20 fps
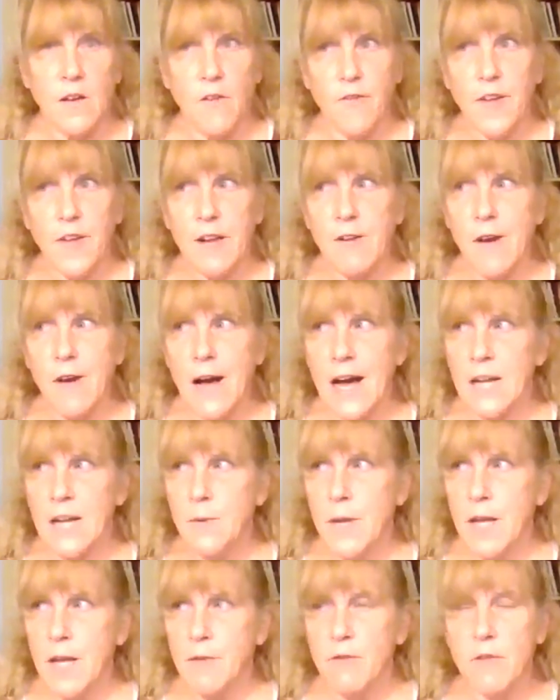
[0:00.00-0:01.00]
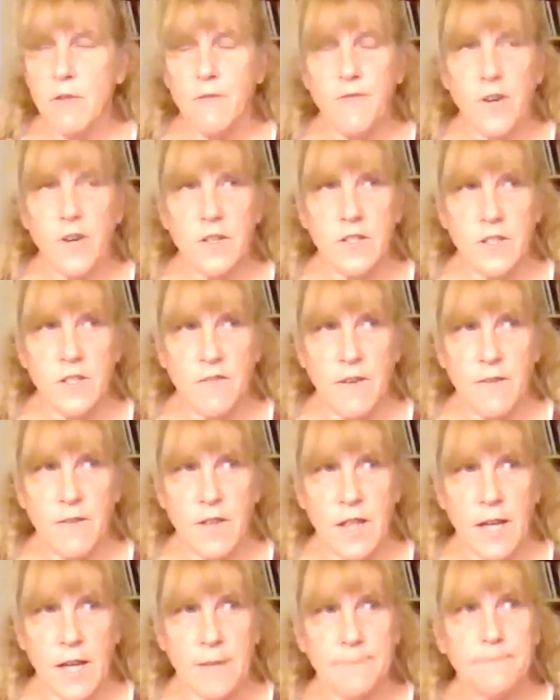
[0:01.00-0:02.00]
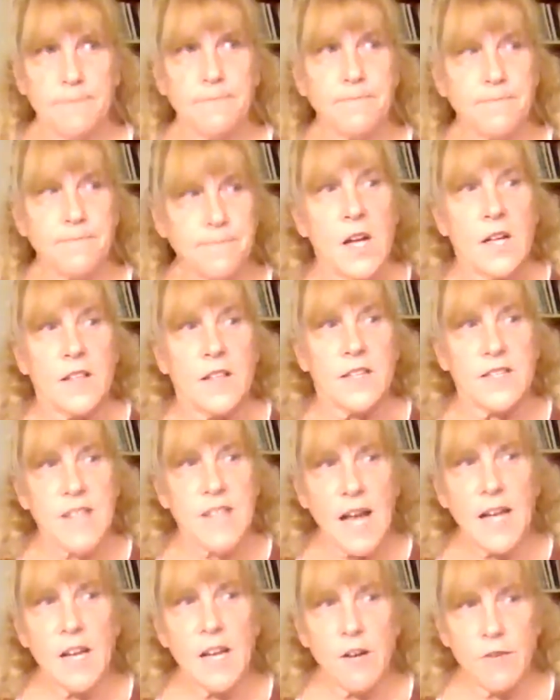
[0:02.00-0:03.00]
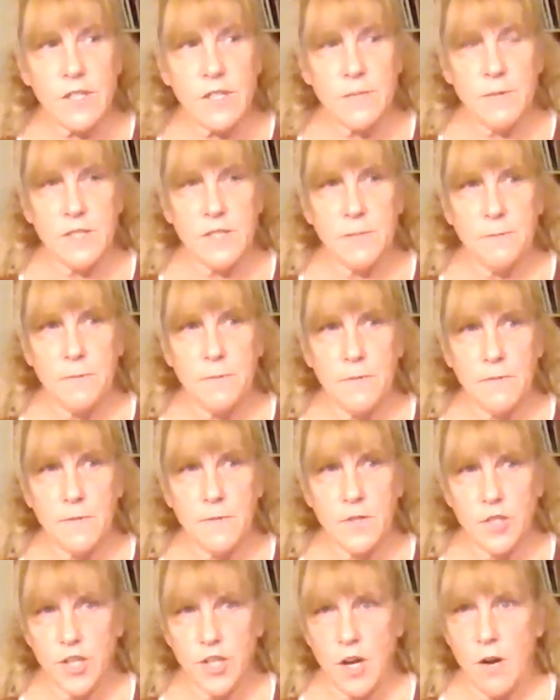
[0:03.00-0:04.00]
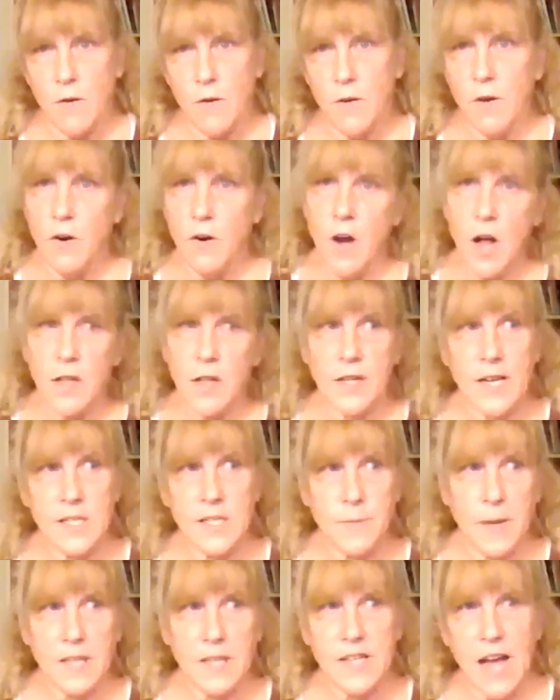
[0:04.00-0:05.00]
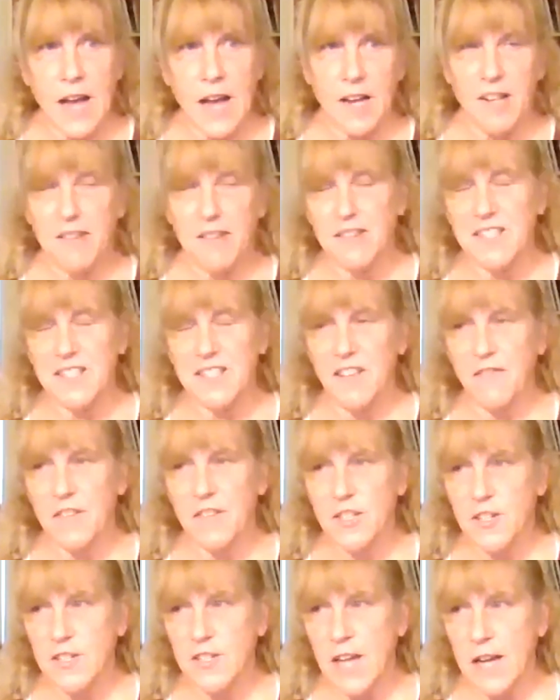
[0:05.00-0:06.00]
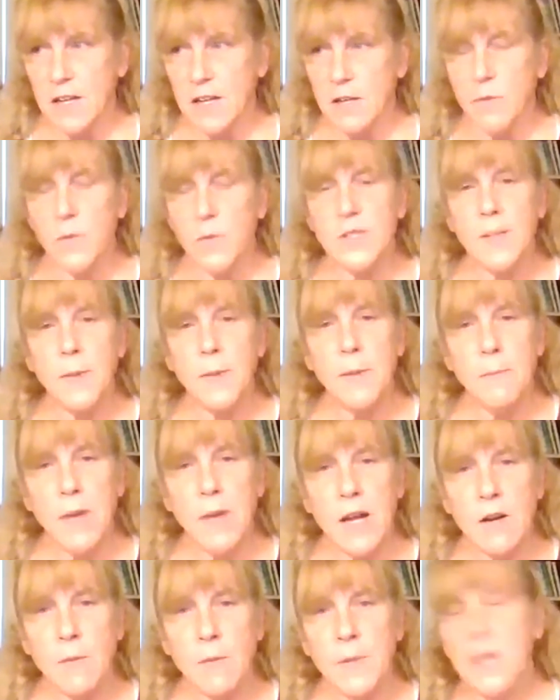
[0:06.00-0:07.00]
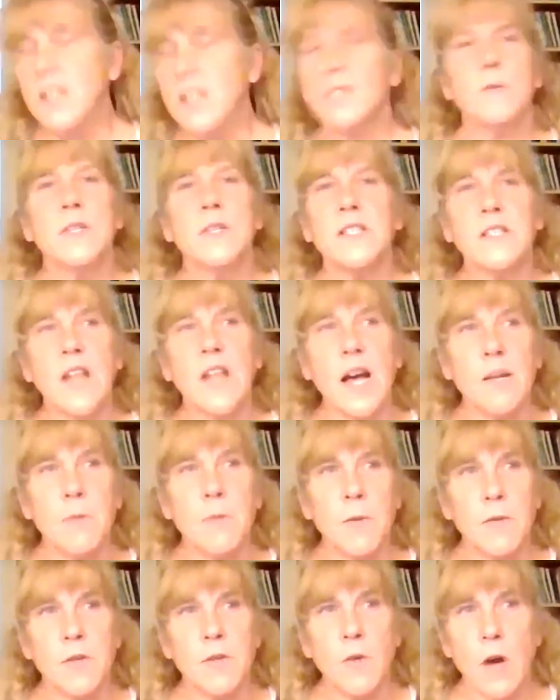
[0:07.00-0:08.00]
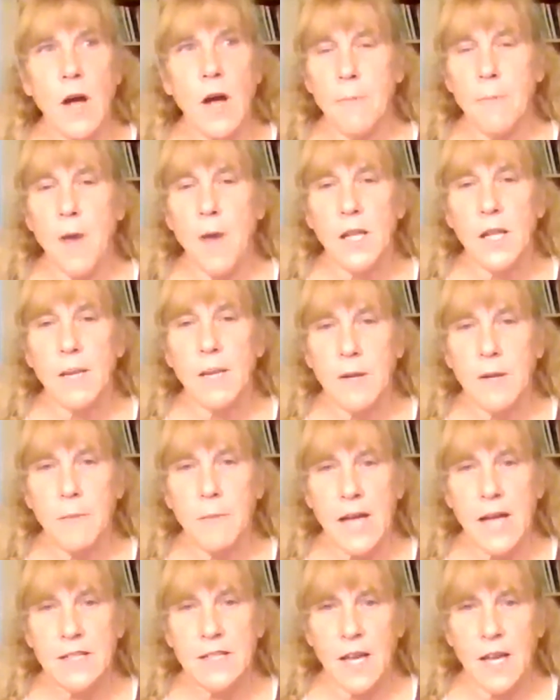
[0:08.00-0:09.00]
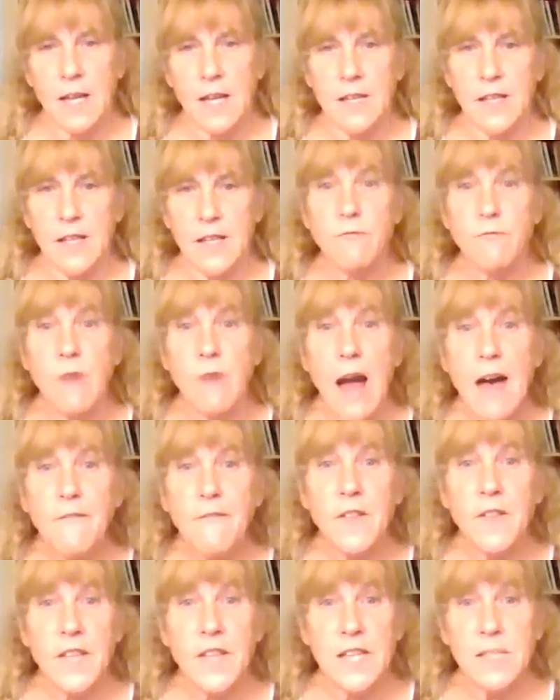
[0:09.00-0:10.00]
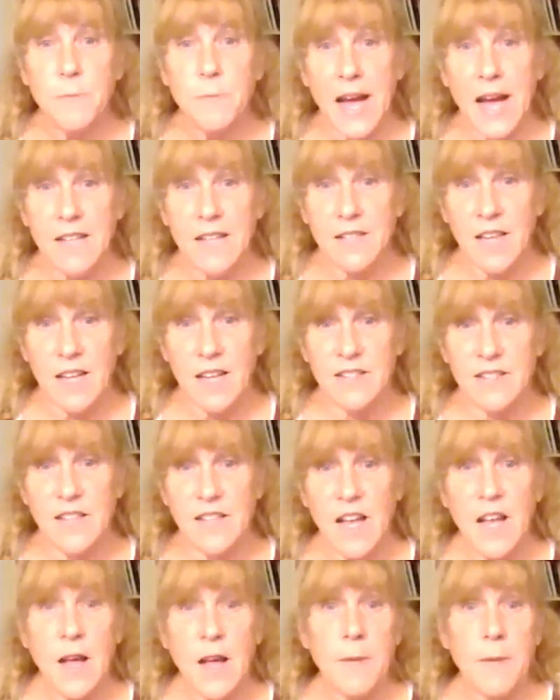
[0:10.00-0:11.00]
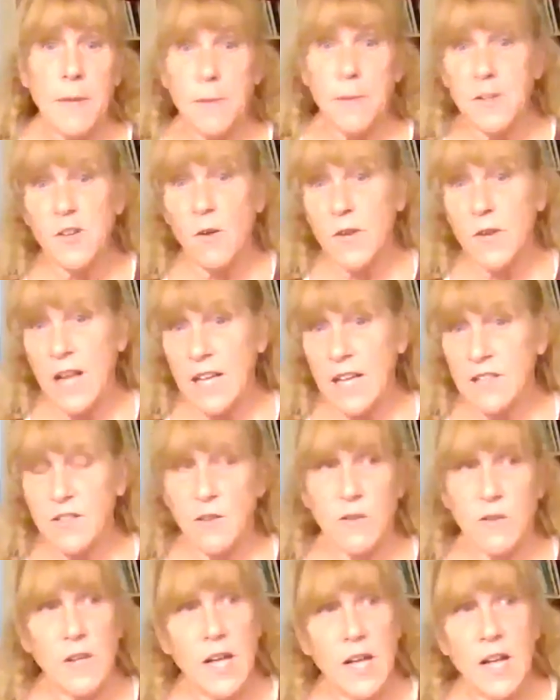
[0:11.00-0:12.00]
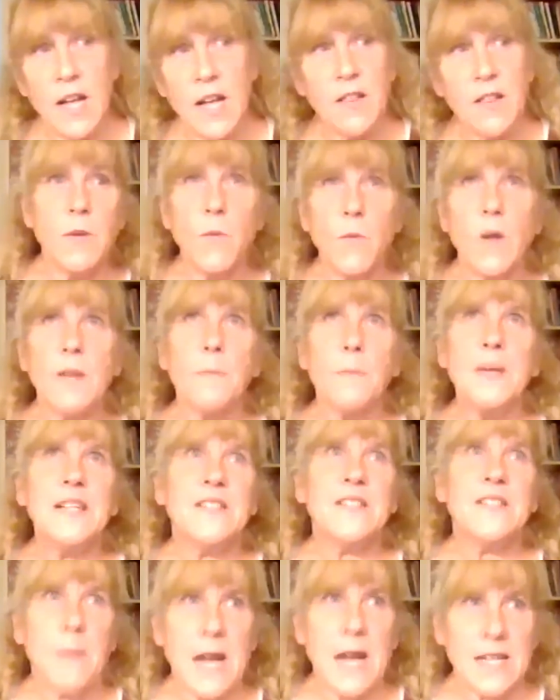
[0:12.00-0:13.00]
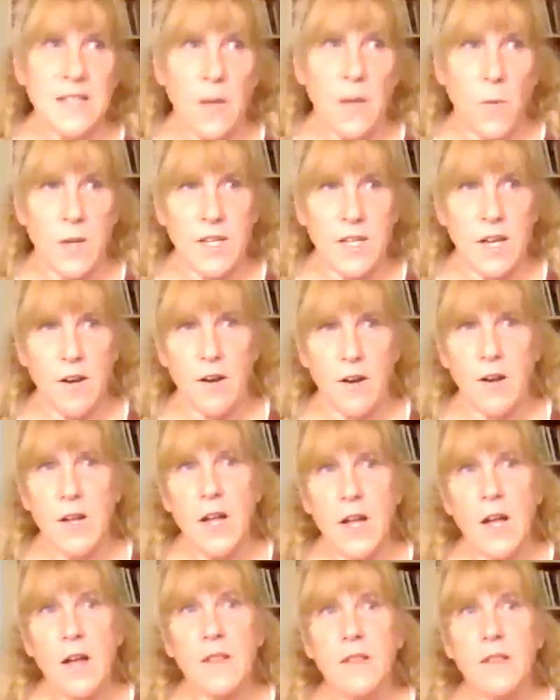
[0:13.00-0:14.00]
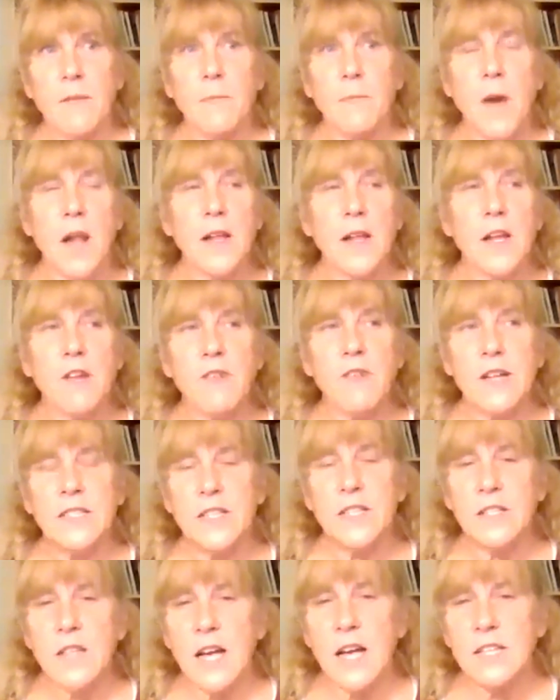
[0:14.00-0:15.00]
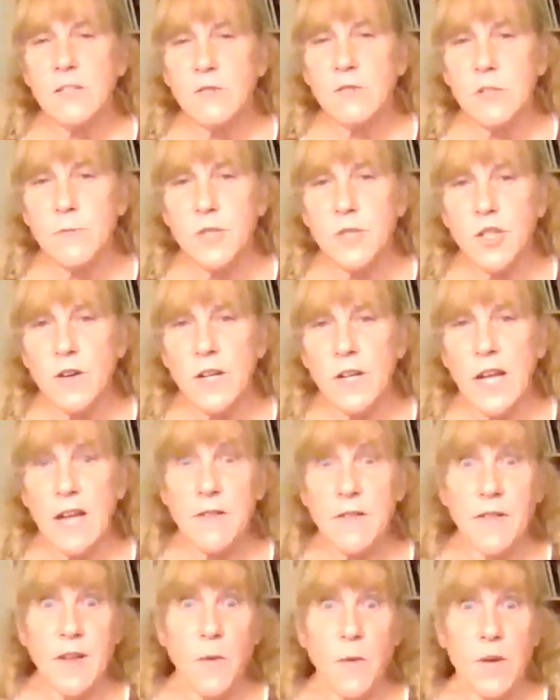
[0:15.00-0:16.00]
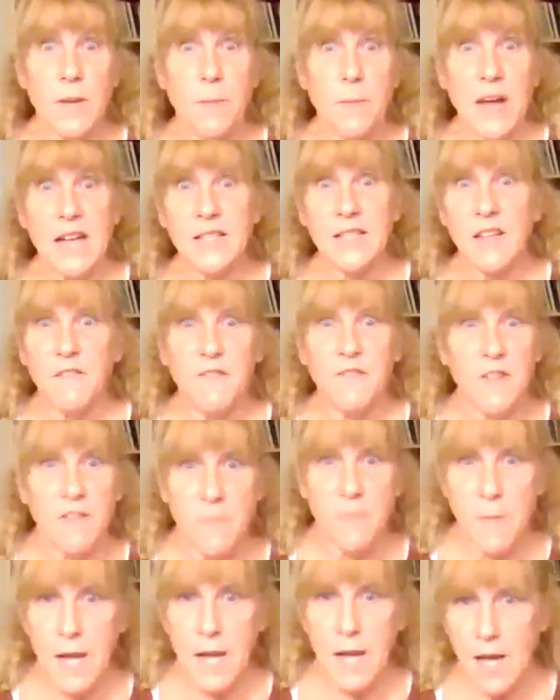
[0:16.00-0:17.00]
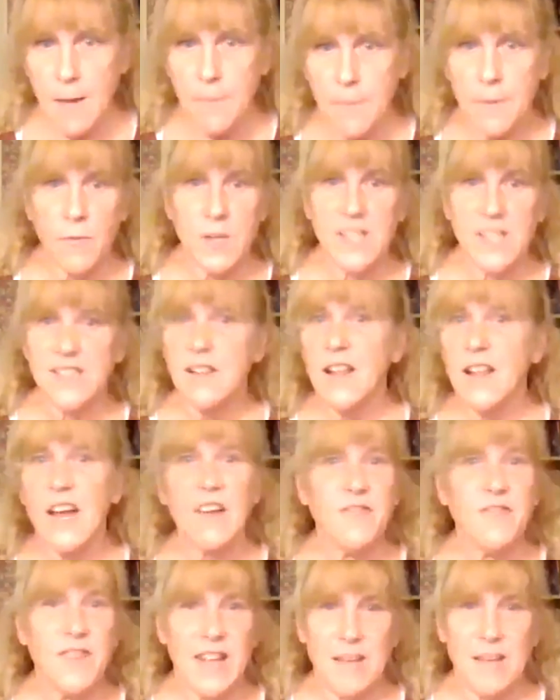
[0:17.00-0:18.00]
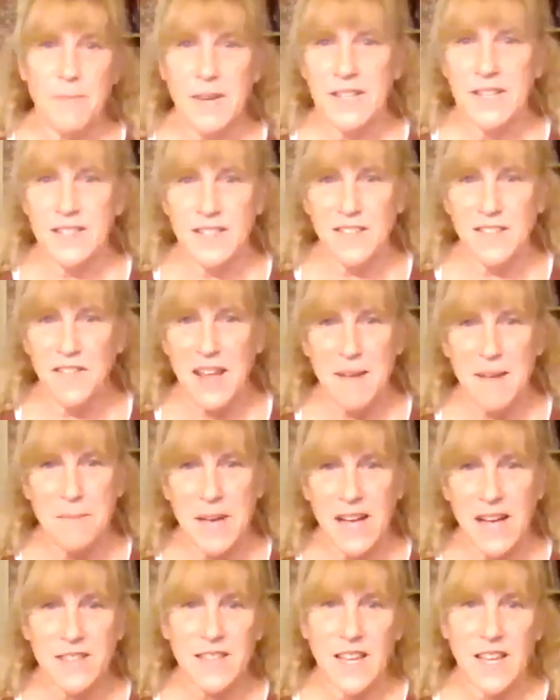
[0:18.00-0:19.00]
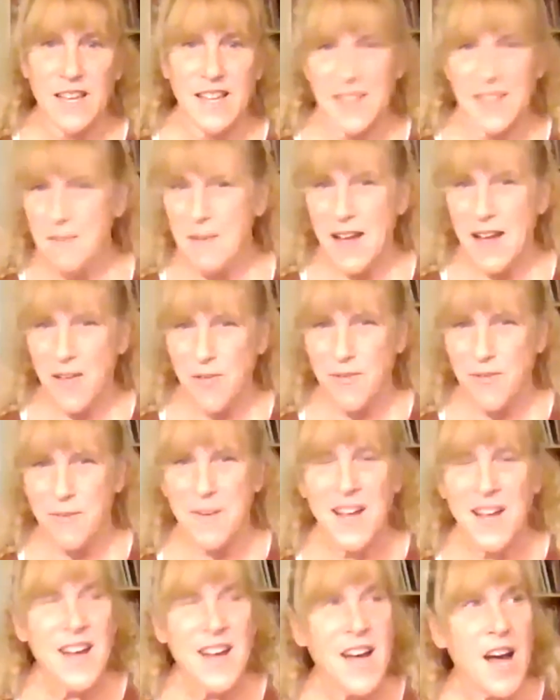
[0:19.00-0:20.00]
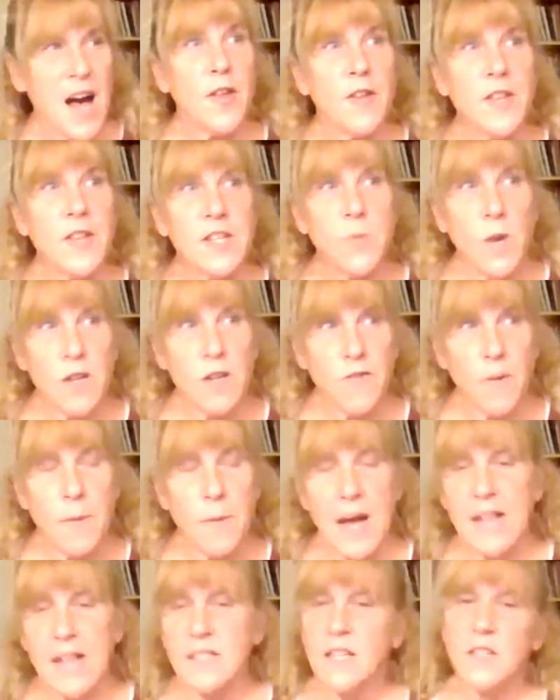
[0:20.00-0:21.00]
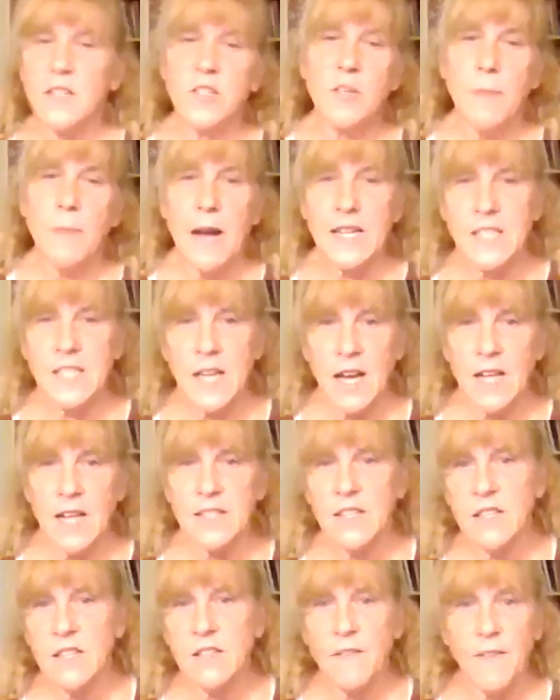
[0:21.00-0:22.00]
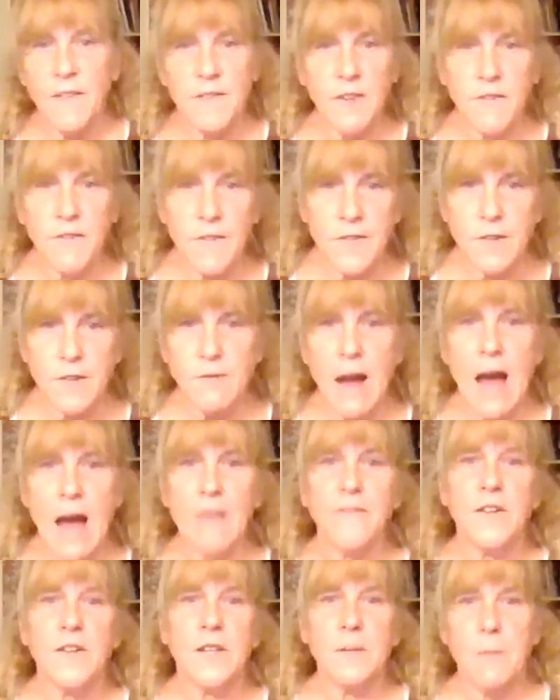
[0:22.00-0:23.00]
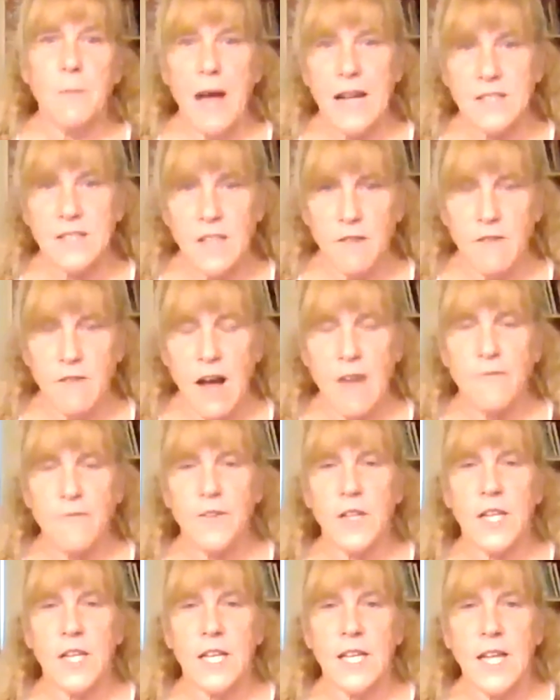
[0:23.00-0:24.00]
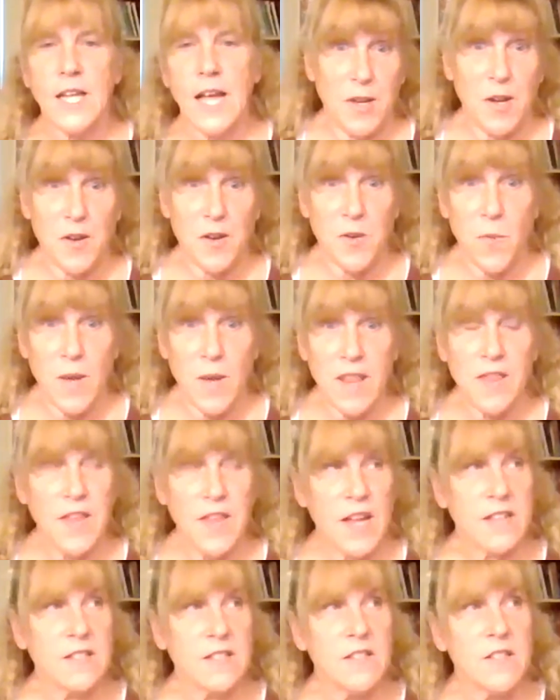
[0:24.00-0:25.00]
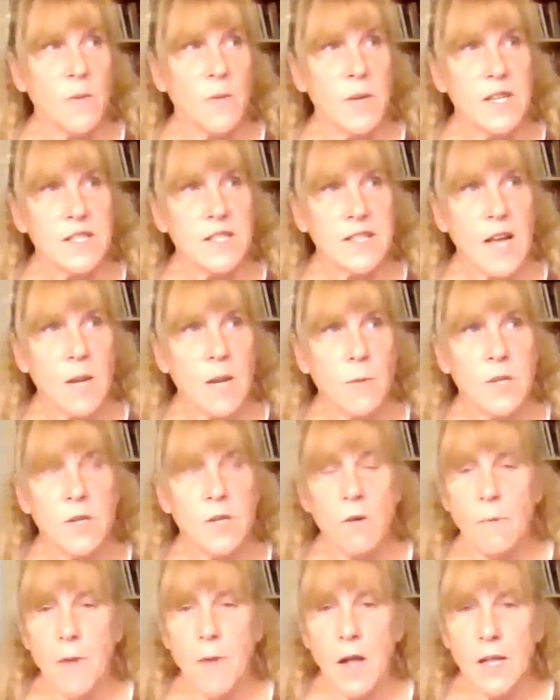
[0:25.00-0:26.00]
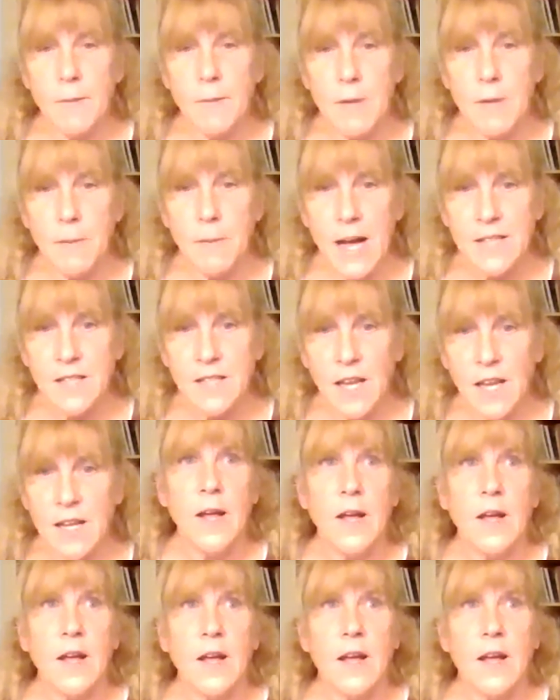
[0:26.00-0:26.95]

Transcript: figure out how do we get through the firsts of everything. The second Christmas show, or Holiday Spectacular is the official title, was a bit better because we decided we would do a Molly B basket. They raffle these baskets. People donate. So we won a pizza basket one year. Molly and Gracie's last Christmas show together, they won a basket full of makeup. We still have pieces of that basket in the bathroom. There are these wonderful baskets and you buy tickets and it's a 50-50 raffle and basket raffle and, you win things. And so we decided we'd do a Molly B basket.